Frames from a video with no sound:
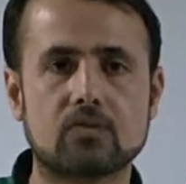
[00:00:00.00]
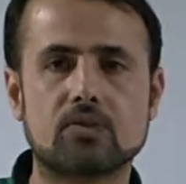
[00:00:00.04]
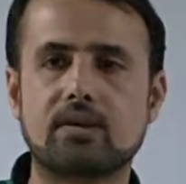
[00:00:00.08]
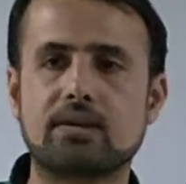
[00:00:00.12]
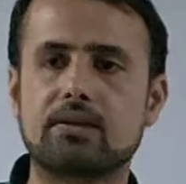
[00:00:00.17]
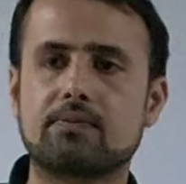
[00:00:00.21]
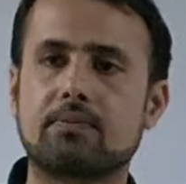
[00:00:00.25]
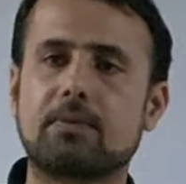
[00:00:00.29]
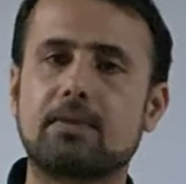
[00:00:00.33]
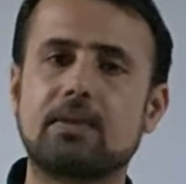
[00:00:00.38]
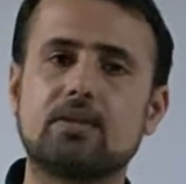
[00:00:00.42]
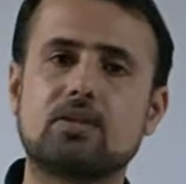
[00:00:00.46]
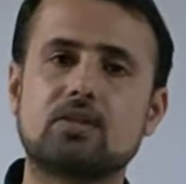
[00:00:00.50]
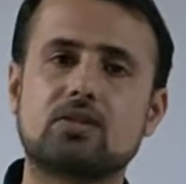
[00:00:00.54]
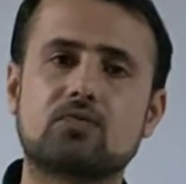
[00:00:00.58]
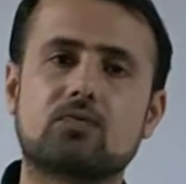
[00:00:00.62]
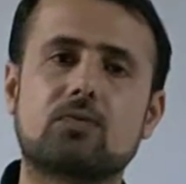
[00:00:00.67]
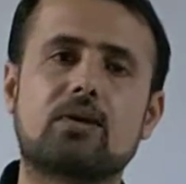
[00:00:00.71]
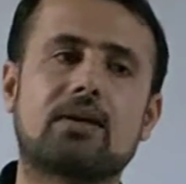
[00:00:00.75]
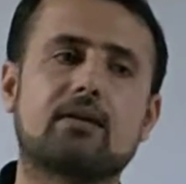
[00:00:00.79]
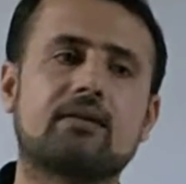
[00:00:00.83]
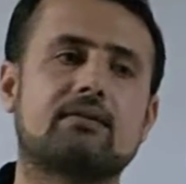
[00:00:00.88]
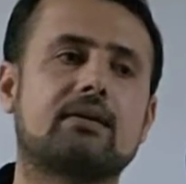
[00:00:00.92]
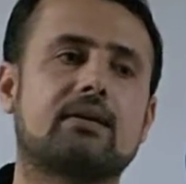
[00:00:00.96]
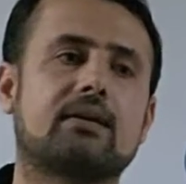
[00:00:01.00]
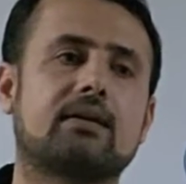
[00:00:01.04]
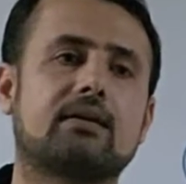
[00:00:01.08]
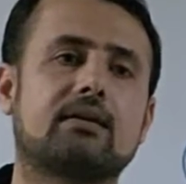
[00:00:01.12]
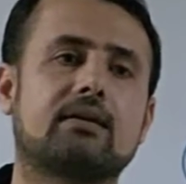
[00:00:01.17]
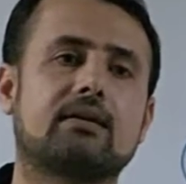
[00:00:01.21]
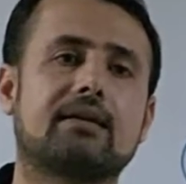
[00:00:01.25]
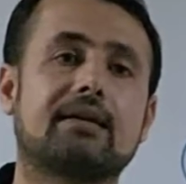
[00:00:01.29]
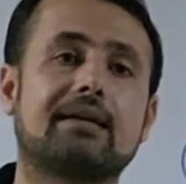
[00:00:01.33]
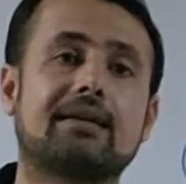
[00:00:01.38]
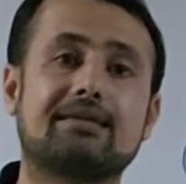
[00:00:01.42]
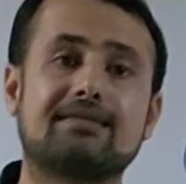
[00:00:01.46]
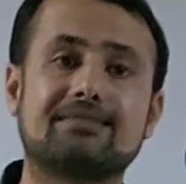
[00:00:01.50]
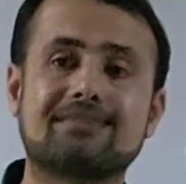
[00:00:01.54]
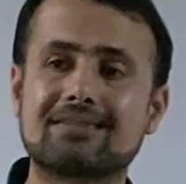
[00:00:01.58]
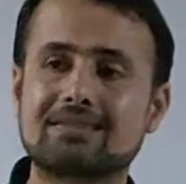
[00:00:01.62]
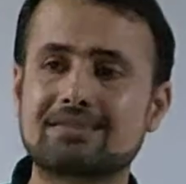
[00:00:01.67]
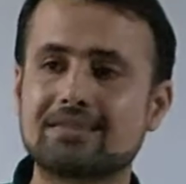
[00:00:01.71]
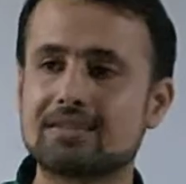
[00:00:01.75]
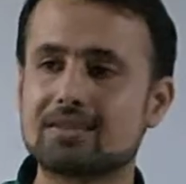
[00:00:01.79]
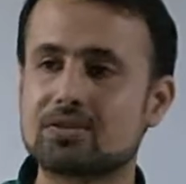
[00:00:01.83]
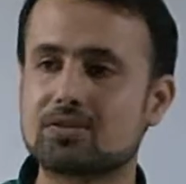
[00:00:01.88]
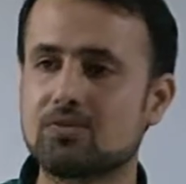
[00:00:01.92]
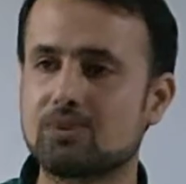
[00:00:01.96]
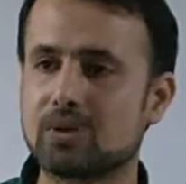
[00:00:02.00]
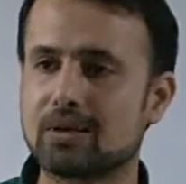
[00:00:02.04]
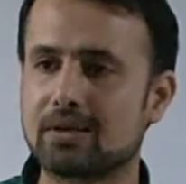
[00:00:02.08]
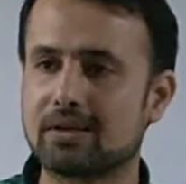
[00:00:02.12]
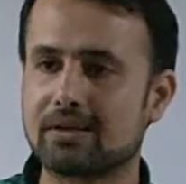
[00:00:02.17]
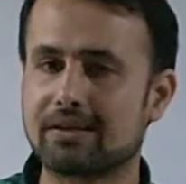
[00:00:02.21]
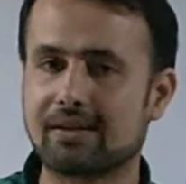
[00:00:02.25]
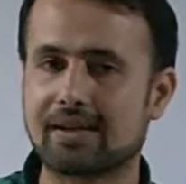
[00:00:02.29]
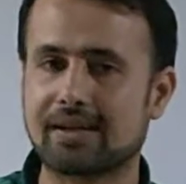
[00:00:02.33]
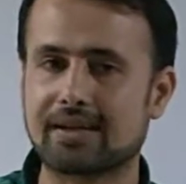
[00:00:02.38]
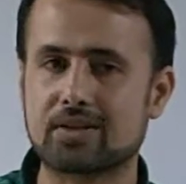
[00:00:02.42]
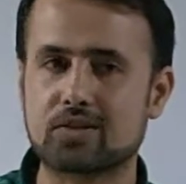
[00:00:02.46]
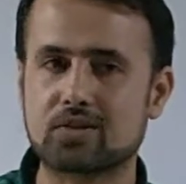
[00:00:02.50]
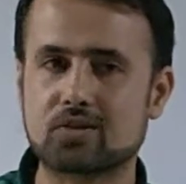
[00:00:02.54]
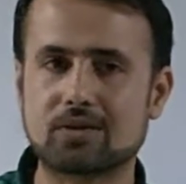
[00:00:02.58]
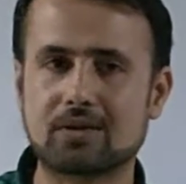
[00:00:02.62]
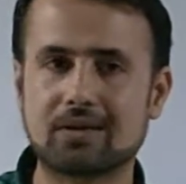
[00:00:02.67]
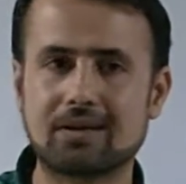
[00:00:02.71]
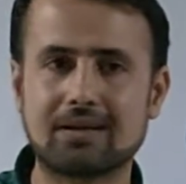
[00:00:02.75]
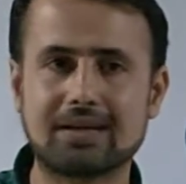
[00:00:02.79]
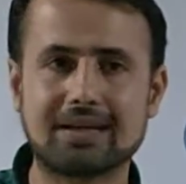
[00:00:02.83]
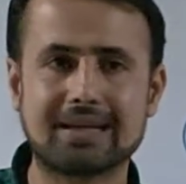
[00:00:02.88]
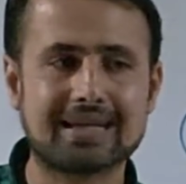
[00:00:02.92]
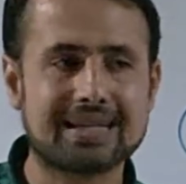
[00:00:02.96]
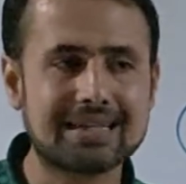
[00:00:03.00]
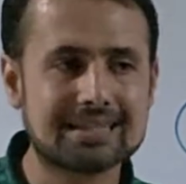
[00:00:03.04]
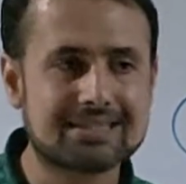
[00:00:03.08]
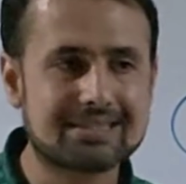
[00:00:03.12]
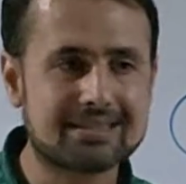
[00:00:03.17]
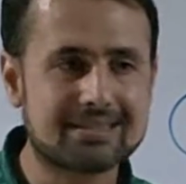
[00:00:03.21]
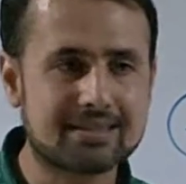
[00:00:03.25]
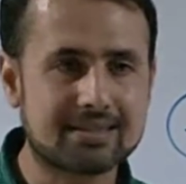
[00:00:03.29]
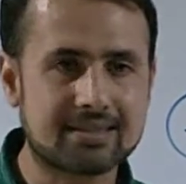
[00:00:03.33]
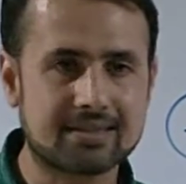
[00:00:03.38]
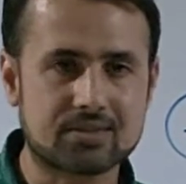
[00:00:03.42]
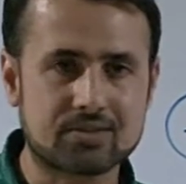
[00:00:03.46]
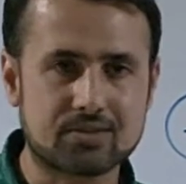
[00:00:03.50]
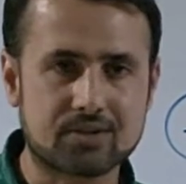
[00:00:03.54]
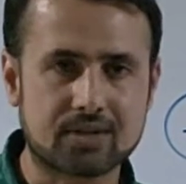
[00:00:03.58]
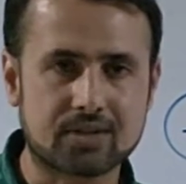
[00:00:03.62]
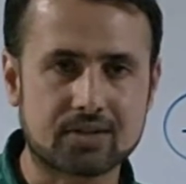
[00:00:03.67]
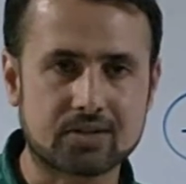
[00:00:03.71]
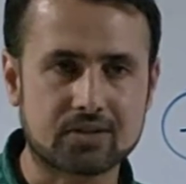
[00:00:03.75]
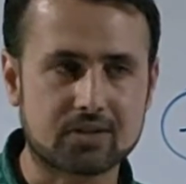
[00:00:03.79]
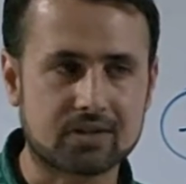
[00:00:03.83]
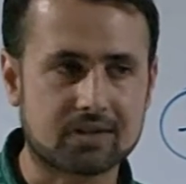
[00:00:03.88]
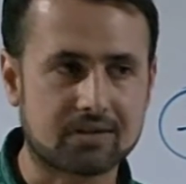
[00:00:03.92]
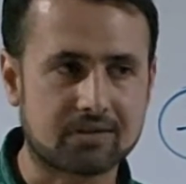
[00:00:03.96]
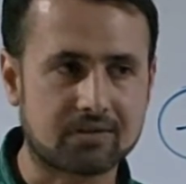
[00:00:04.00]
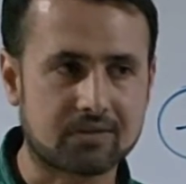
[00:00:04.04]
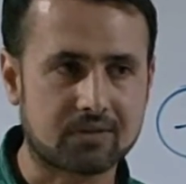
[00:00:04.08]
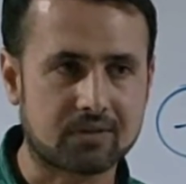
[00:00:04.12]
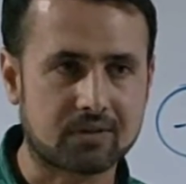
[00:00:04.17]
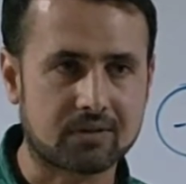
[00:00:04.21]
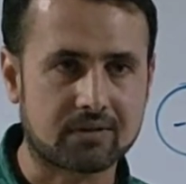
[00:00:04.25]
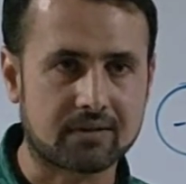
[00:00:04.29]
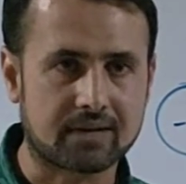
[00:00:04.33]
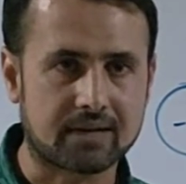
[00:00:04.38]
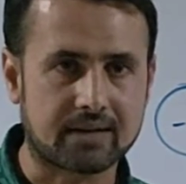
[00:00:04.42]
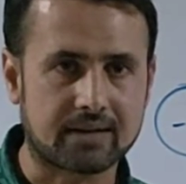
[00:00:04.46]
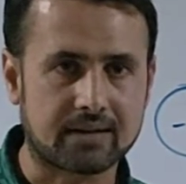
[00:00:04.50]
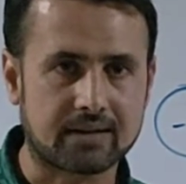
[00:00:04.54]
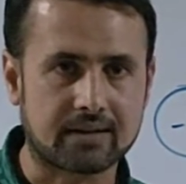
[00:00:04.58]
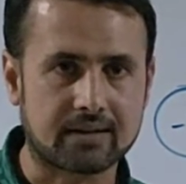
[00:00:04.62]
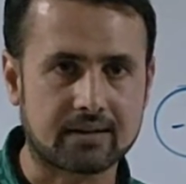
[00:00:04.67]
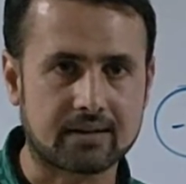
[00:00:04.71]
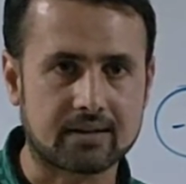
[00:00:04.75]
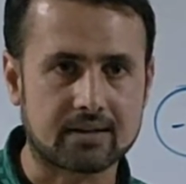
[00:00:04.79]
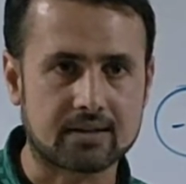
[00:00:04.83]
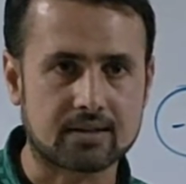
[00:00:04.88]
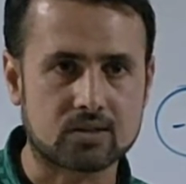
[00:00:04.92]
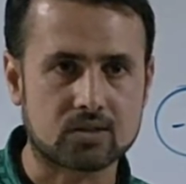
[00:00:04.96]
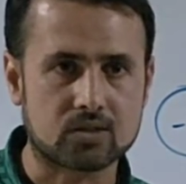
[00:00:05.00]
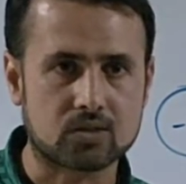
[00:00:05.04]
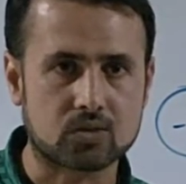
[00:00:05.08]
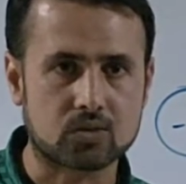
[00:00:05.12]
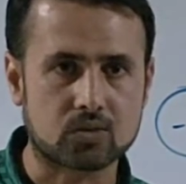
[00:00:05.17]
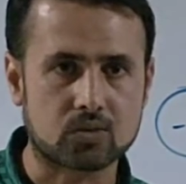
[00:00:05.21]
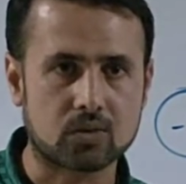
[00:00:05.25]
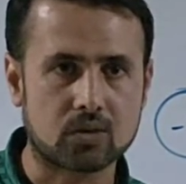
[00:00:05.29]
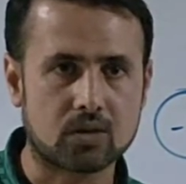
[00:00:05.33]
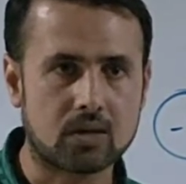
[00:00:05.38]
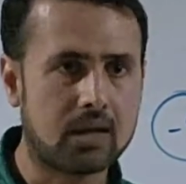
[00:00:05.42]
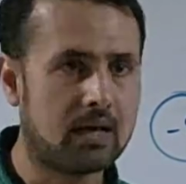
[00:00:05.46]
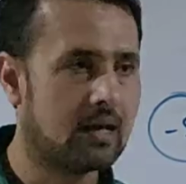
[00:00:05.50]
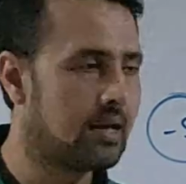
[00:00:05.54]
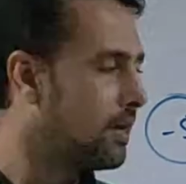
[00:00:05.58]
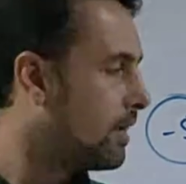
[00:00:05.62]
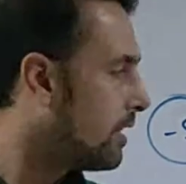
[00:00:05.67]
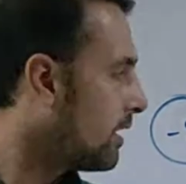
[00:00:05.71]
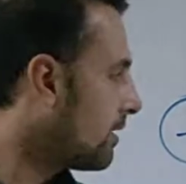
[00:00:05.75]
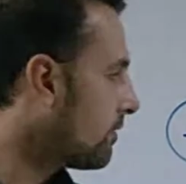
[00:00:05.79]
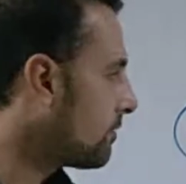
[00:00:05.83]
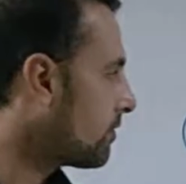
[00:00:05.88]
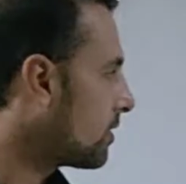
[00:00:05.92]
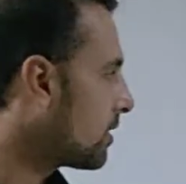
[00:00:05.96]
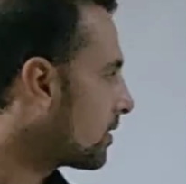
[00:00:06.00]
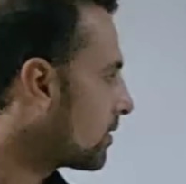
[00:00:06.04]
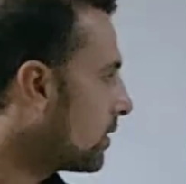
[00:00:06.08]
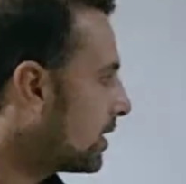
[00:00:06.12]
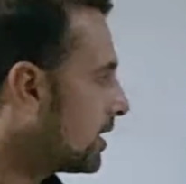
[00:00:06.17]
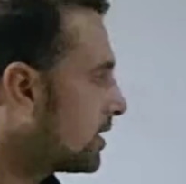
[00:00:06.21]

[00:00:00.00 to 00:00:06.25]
So it means we are done, and this is what in actual is the structure of your writing task 2. If you are